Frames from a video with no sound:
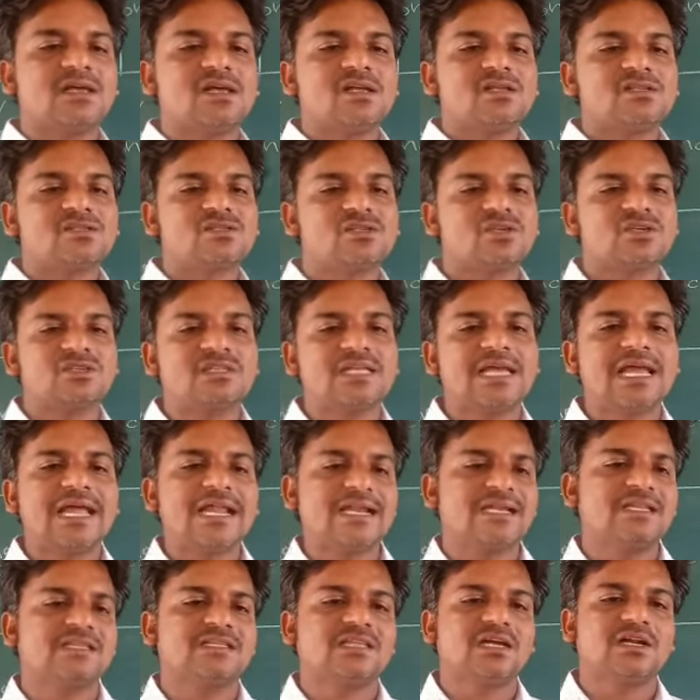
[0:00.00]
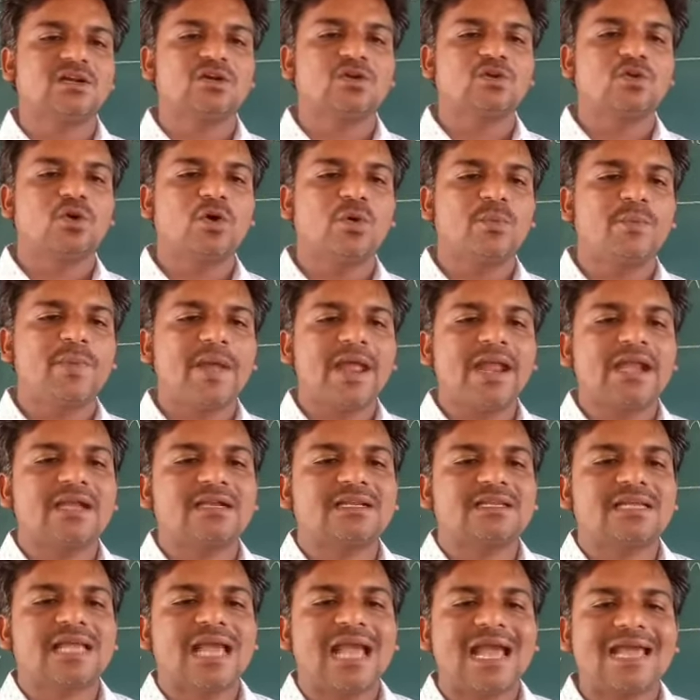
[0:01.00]
So then the dopant
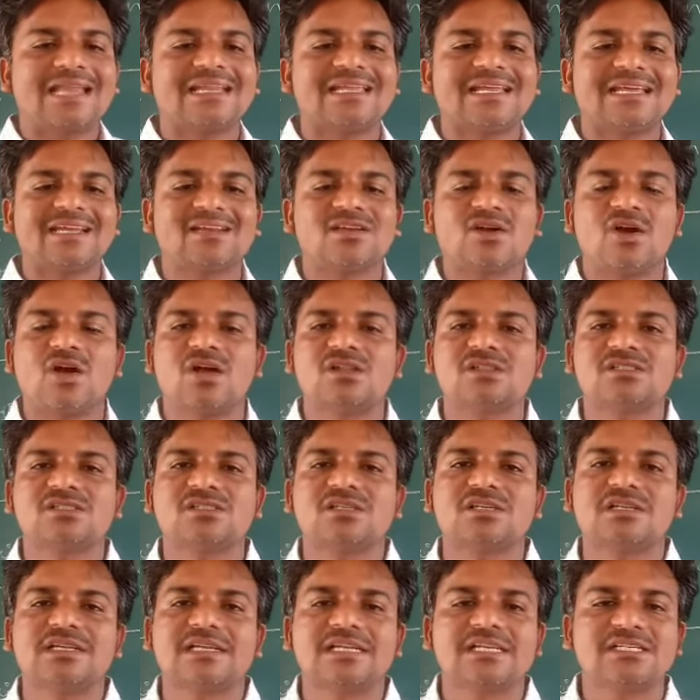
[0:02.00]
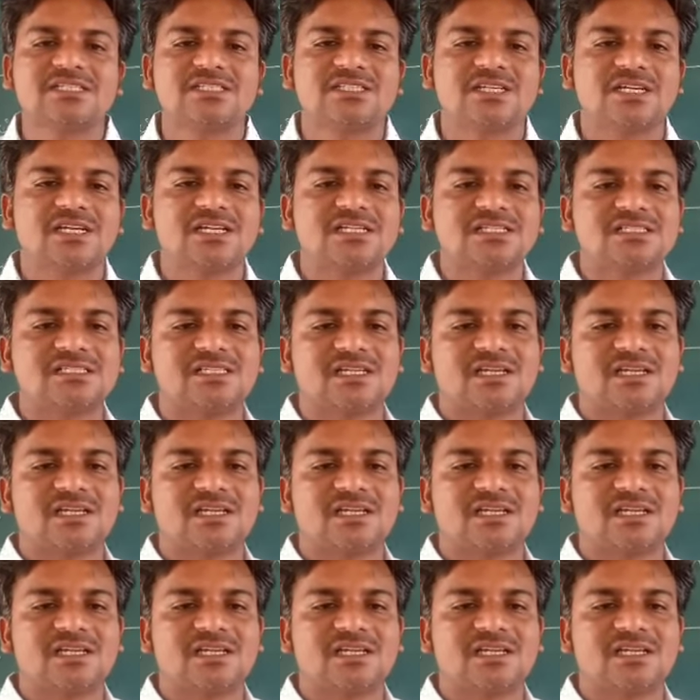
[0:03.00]
carrier concentrations